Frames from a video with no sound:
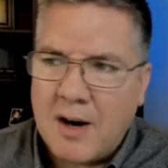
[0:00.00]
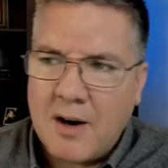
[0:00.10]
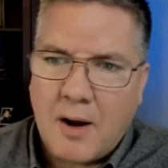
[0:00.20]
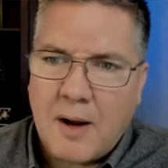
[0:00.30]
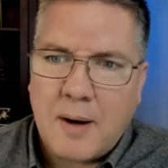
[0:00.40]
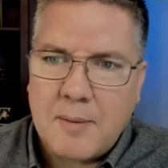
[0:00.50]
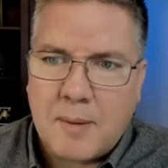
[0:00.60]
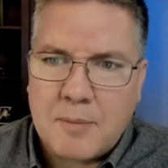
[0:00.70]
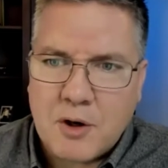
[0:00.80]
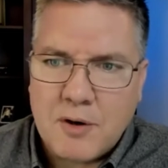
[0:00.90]
I don't know.
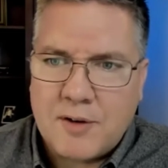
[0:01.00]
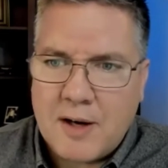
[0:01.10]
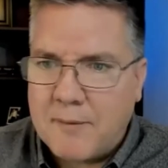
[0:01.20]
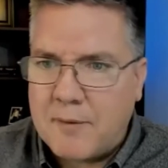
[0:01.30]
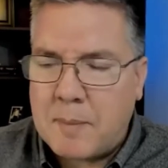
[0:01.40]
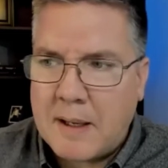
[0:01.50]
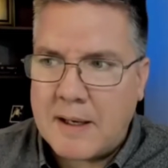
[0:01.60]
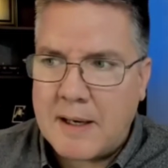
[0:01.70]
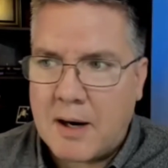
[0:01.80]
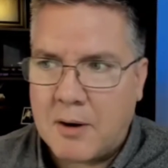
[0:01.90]
I'm sure as an
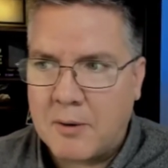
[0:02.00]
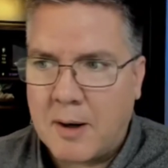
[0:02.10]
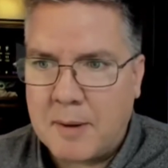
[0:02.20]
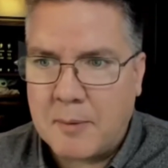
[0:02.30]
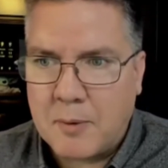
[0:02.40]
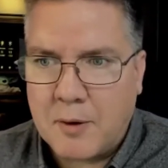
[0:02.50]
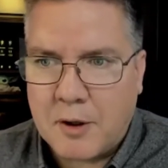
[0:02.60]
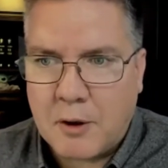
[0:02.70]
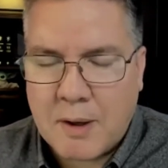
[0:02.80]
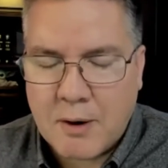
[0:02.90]
MVP now, I mean,
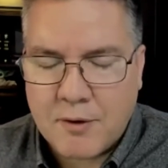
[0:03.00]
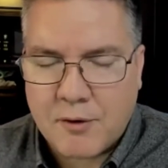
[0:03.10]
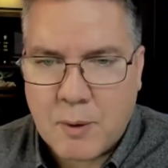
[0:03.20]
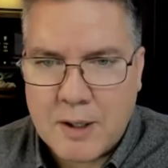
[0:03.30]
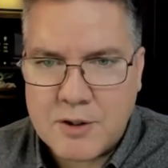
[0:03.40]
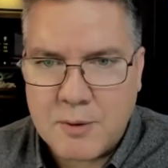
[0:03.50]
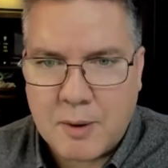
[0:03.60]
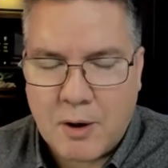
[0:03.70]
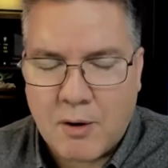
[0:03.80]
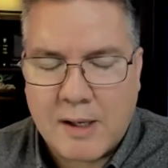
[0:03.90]
you hear this
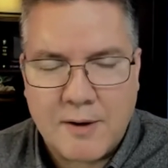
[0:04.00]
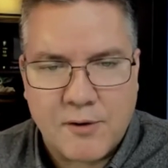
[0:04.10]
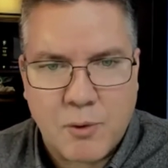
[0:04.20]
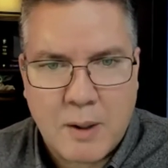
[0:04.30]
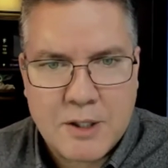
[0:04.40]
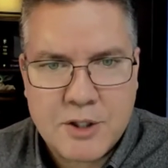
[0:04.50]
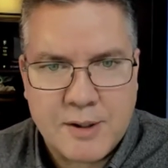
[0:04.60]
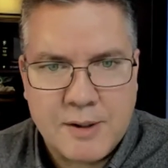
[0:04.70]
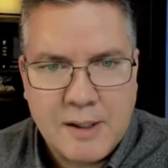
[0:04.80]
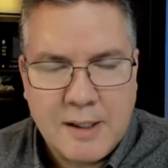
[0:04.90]
question, we all get this
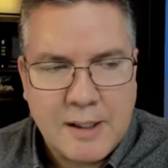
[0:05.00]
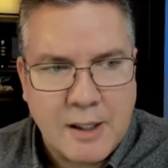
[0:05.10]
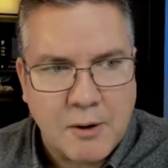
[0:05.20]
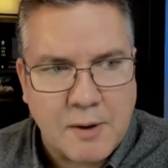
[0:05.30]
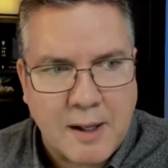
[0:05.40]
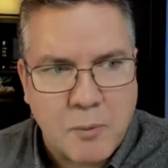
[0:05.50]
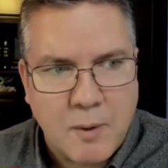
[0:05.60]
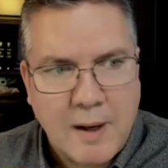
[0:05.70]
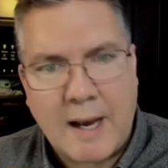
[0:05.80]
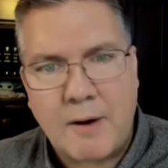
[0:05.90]
question, like,
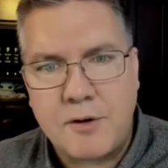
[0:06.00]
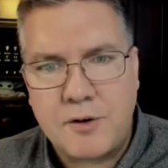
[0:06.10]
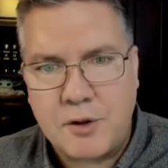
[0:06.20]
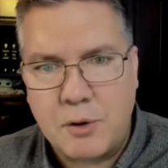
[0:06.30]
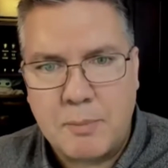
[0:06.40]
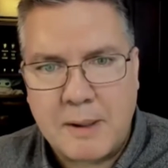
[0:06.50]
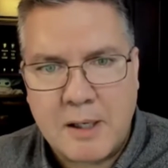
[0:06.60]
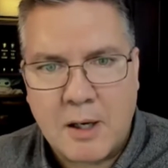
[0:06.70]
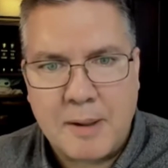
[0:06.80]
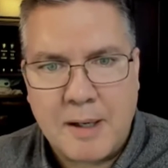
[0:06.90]
how did you
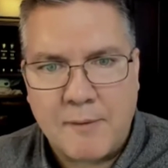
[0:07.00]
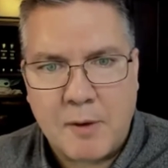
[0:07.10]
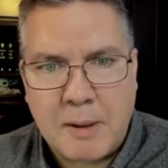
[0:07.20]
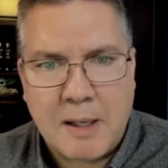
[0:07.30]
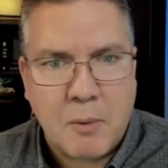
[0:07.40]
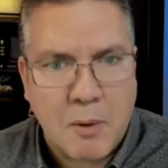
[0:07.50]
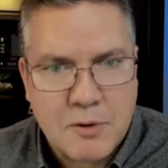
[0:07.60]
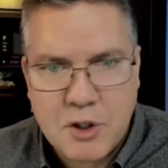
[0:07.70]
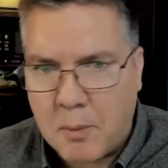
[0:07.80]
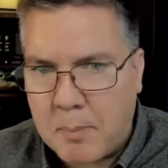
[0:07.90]
become an MVP?
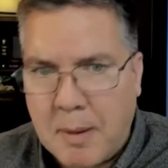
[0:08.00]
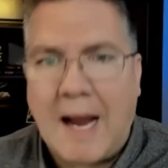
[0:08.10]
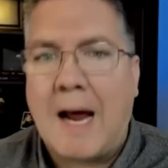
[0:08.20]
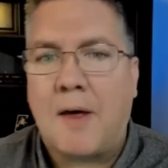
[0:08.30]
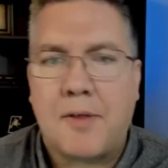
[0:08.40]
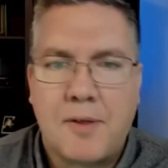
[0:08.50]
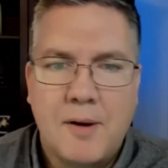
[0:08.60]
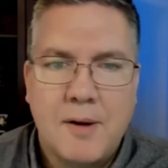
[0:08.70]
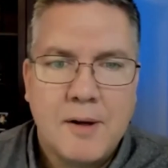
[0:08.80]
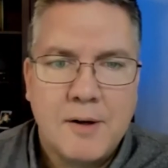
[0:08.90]
What was your path?
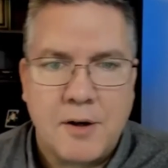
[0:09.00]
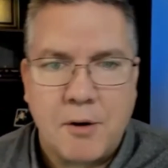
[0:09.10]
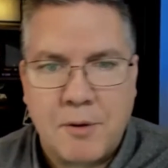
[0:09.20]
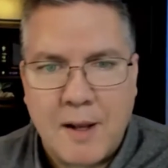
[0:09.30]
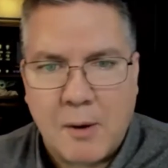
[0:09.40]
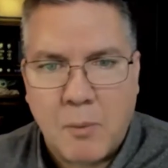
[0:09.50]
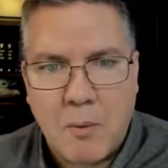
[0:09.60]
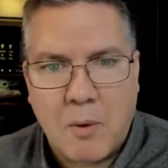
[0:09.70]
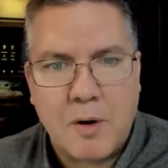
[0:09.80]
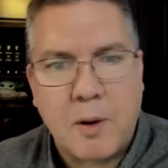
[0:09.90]
Do you think?
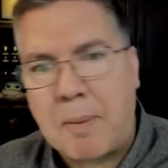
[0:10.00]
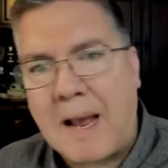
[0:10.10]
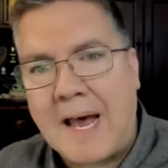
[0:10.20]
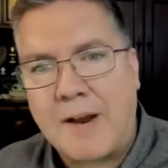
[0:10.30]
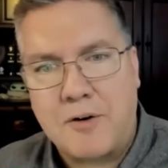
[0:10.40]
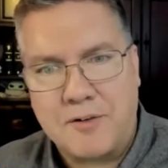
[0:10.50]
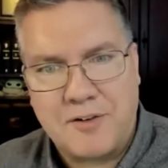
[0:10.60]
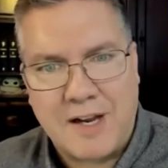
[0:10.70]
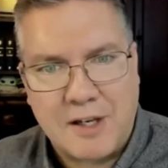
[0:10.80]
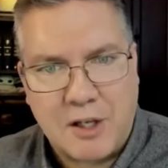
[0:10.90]
What were the
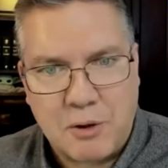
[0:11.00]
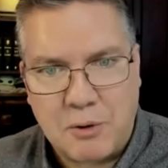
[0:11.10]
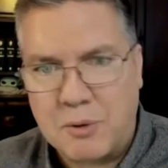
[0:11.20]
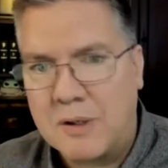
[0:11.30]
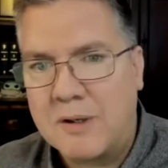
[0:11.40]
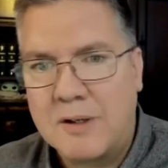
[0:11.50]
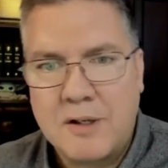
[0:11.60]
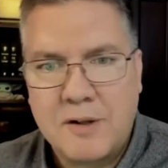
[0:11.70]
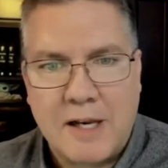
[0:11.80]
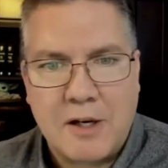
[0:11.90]
patterns that you
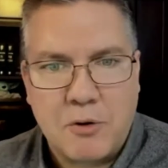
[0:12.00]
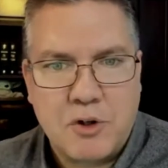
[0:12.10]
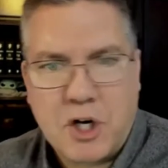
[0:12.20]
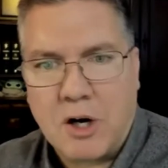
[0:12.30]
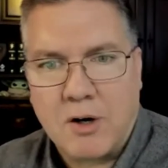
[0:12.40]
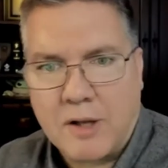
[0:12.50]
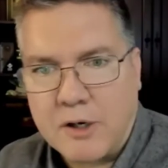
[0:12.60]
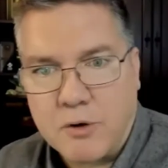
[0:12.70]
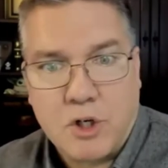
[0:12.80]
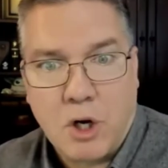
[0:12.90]

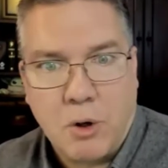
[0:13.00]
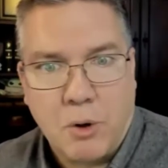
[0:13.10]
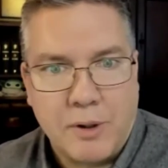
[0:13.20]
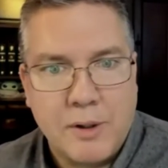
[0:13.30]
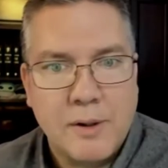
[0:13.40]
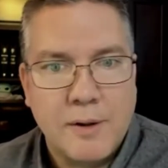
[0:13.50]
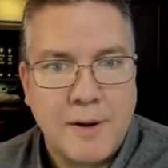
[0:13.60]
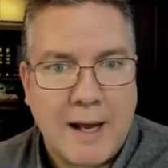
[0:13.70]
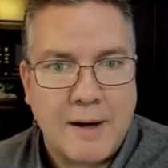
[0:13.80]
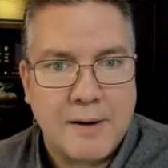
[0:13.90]
showed
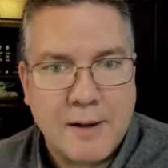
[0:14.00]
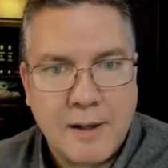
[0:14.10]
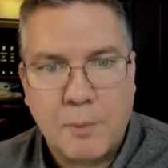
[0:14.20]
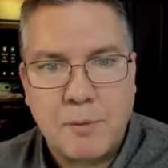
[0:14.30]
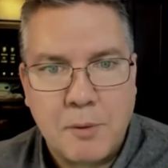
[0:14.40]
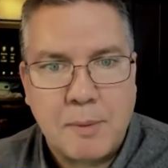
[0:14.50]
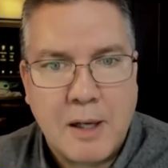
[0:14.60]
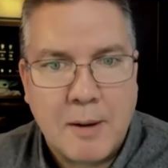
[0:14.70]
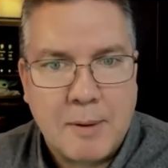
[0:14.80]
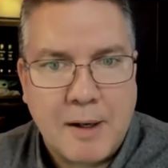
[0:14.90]
that helped you
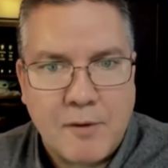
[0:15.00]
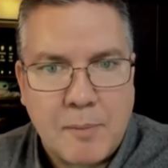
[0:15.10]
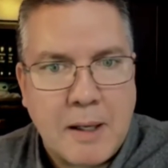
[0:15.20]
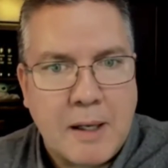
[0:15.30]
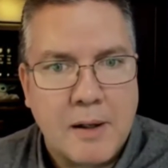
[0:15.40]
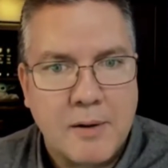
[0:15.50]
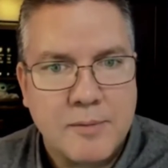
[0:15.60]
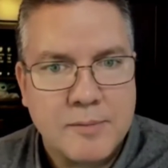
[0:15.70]
become an MVP?